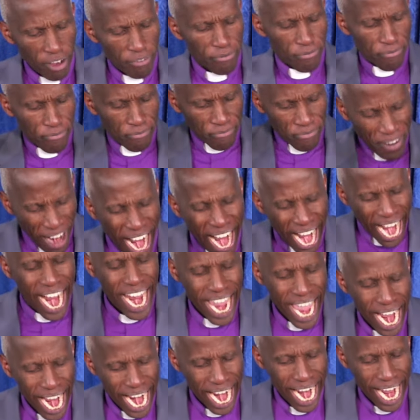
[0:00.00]
the
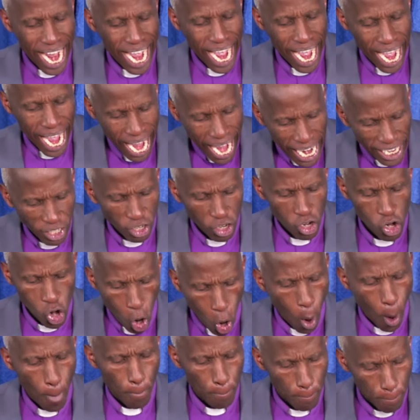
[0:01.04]
fire had
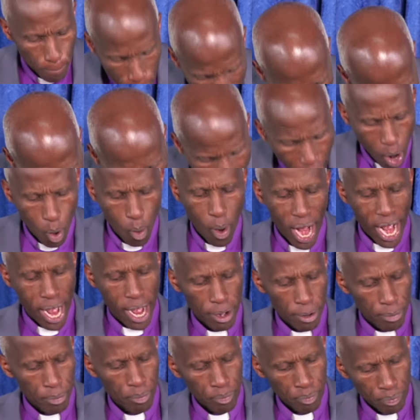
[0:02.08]
no
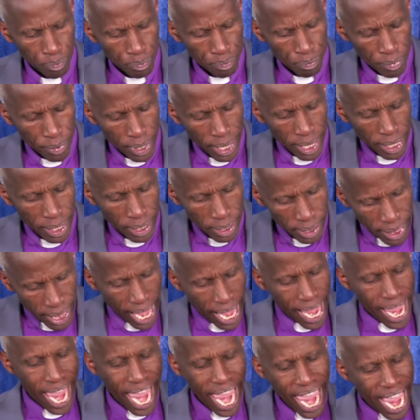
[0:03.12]
power.
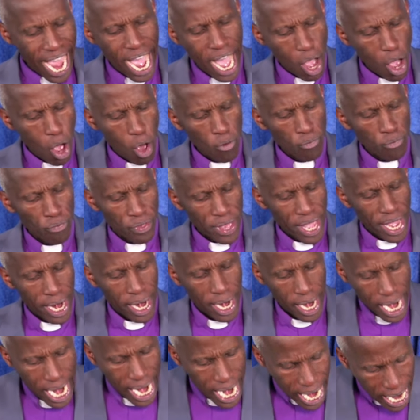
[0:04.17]
The hair of
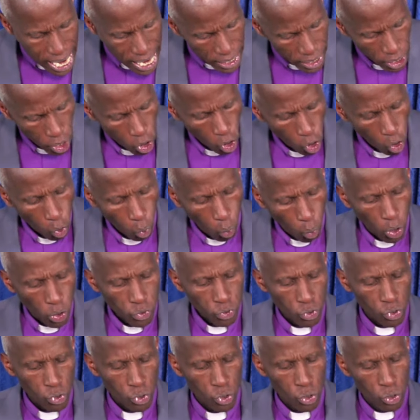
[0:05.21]
their head
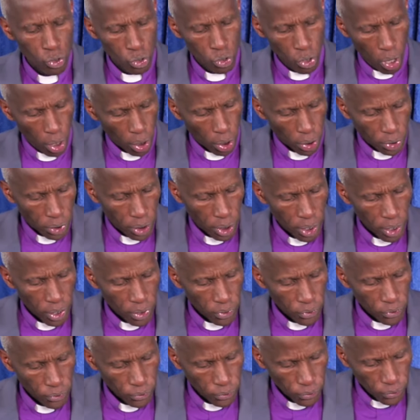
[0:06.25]
was not
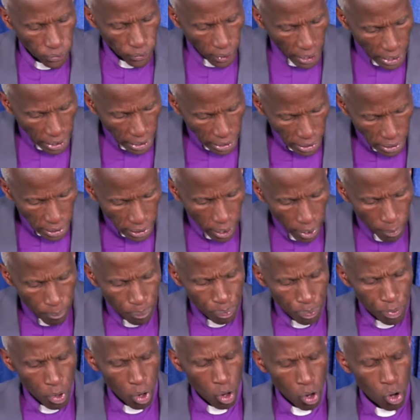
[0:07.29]
singed,
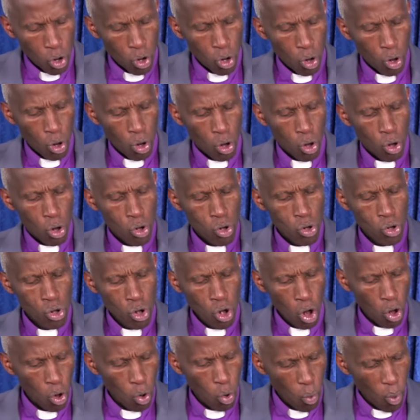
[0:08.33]

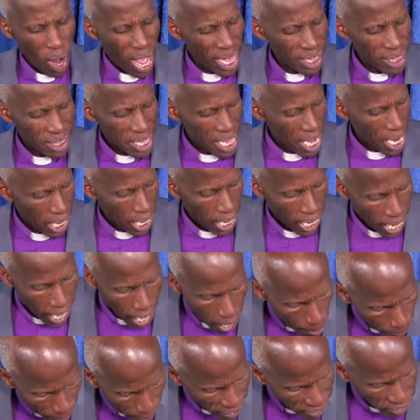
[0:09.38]
nor were their
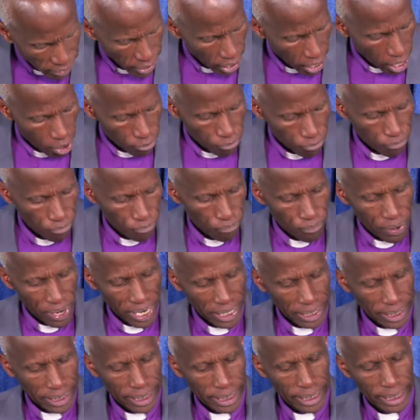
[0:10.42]
garments
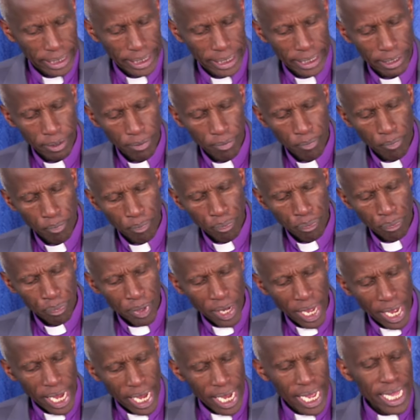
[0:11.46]
affected.
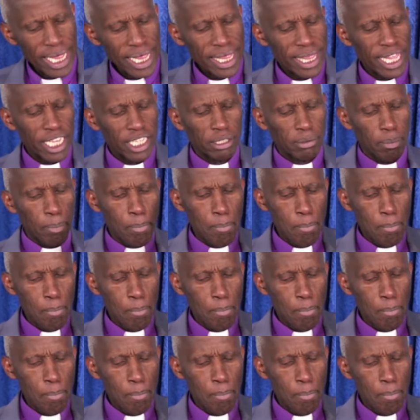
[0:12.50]
And the